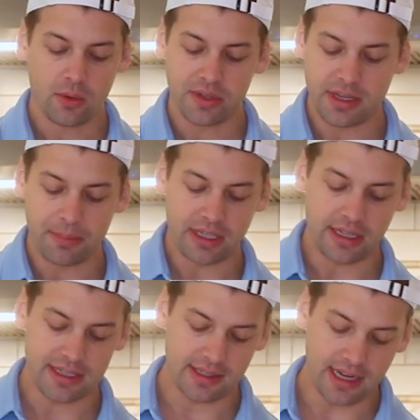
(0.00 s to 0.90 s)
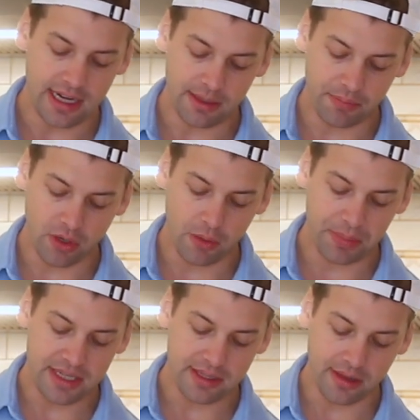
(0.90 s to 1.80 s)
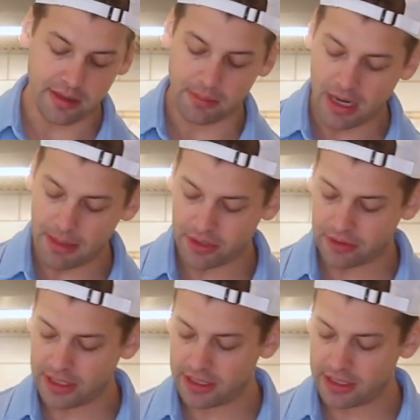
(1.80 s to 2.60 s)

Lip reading: We're simply gonna slide the probe piece of the thermometer